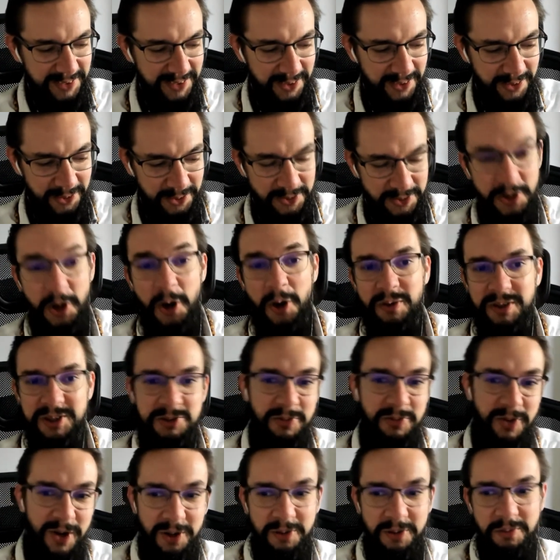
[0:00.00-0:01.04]
Or no,
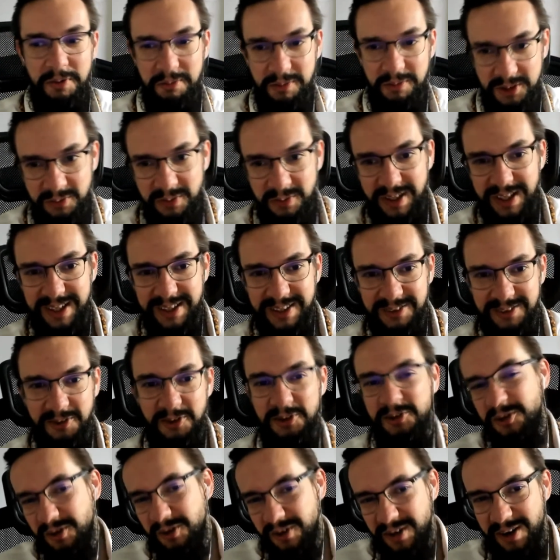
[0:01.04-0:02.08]
it's wrong. We will tweak it
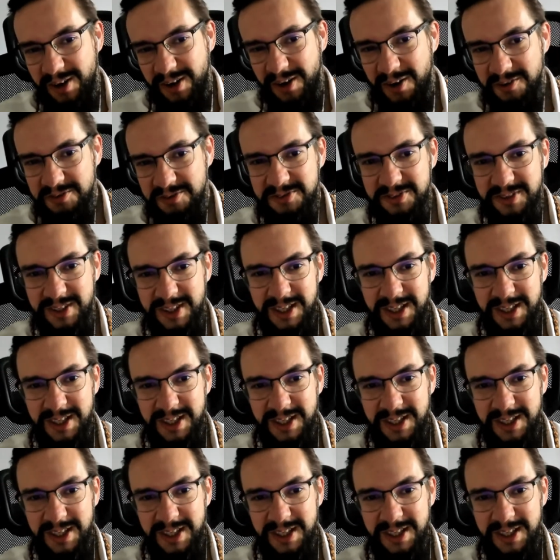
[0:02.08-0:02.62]
or turn it off.